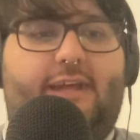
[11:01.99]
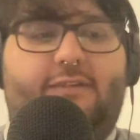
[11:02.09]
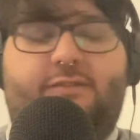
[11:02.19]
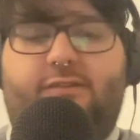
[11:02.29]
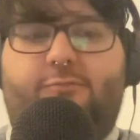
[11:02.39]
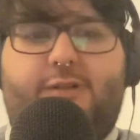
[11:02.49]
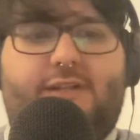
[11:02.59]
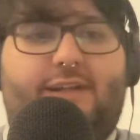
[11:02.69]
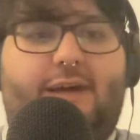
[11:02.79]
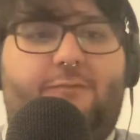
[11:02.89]
just
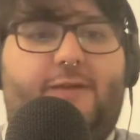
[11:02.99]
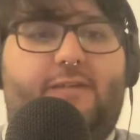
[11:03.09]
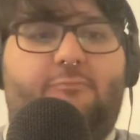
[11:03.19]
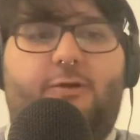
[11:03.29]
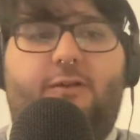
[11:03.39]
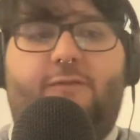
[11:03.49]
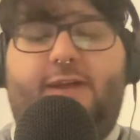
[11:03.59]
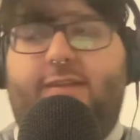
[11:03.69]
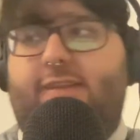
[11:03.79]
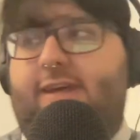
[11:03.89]
watched a Netflix
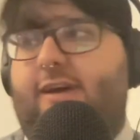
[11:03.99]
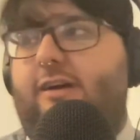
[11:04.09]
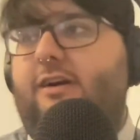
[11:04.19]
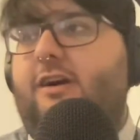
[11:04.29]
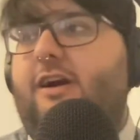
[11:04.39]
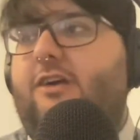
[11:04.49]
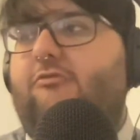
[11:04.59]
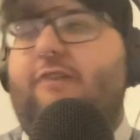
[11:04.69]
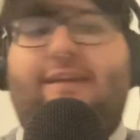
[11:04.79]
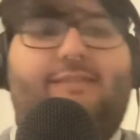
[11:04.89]
movie and the
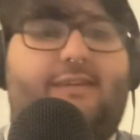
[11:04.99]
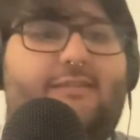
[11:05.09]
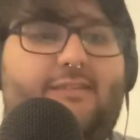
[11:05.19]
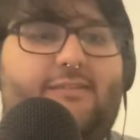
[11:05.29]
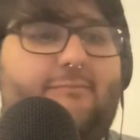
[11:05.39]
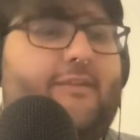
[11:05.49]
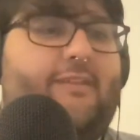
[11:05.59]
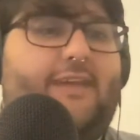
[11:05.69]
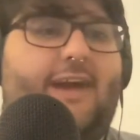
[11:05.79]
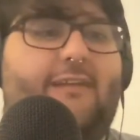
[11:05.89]
rating systems
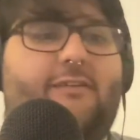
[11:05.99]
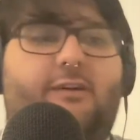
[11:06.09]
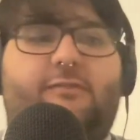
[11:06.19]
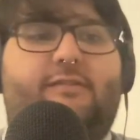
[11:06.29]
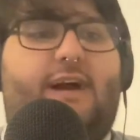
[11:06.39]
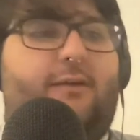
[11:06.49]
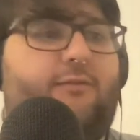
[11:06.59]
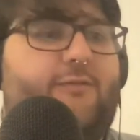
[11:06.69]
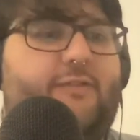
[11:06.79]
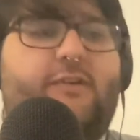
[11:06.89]
at the end goes
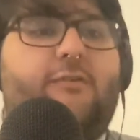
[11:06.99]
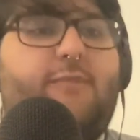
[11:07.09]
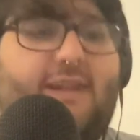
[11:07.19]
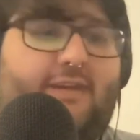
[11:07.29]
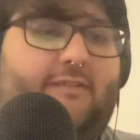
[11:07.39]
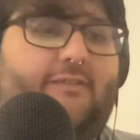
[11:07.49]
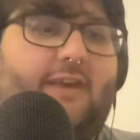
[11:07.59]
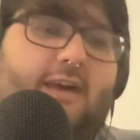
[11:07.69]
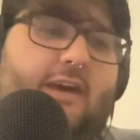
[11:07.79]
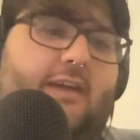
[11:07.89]
down for 2 minutes,
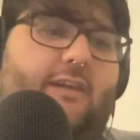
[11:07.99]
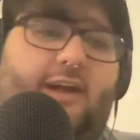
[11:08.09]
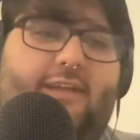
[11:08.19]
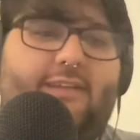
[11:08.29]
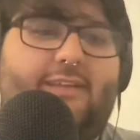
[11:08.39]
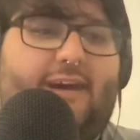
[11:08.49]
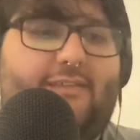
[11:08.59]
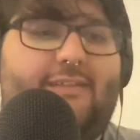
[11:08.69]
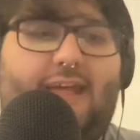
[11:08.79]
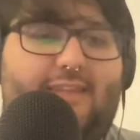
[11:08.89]
like
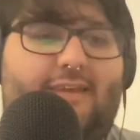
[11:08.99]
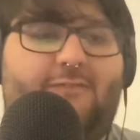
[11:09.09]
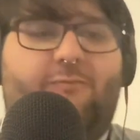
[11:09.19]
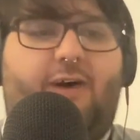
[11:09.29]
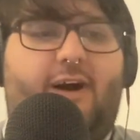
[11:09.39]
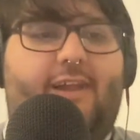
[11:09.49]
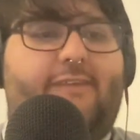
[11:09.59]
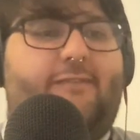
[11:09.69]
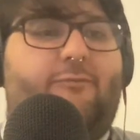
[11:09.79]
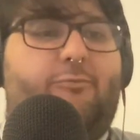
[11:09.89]
that's far
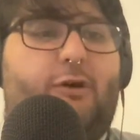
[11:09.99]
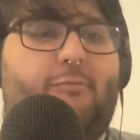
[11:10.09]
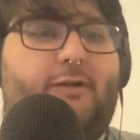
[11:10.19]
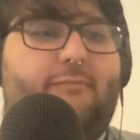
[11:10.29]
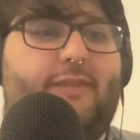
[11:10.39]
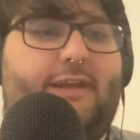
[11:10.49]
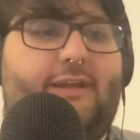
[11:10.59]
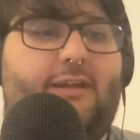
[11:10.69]
less of a problem than